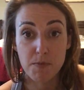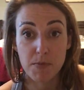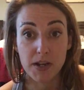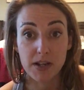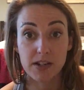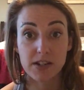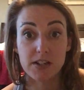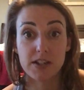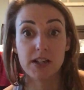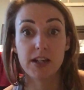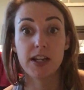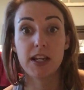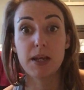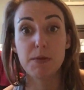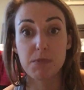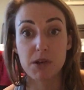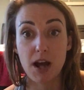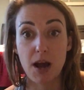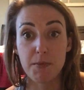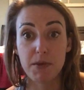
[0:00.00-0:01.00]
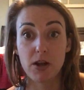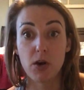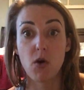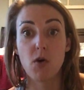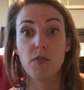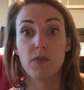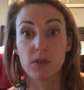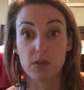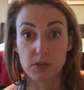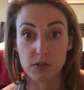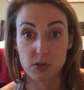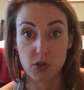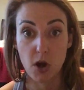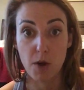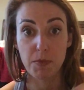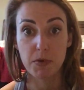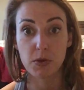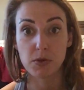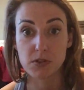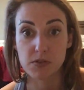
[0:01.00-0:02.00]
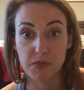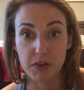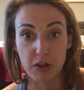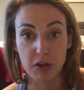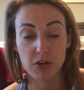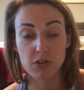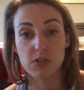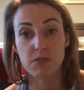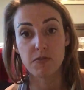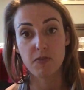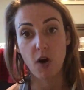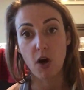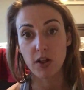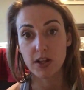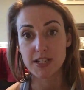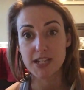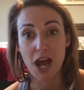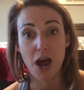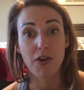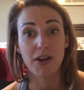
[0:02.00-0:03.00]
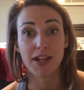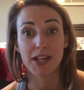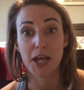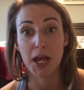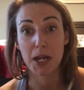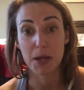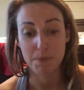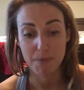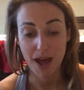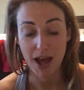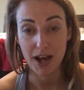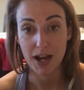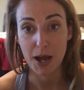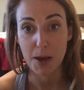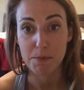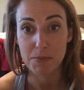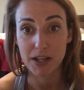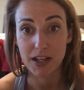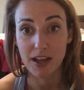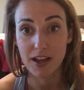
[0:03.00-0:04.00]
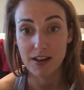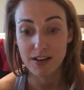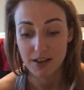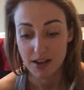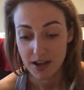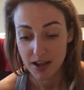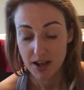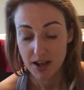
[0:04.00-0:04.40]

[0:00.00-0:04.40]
but keep coming over top of those failures, falling down and getting back up again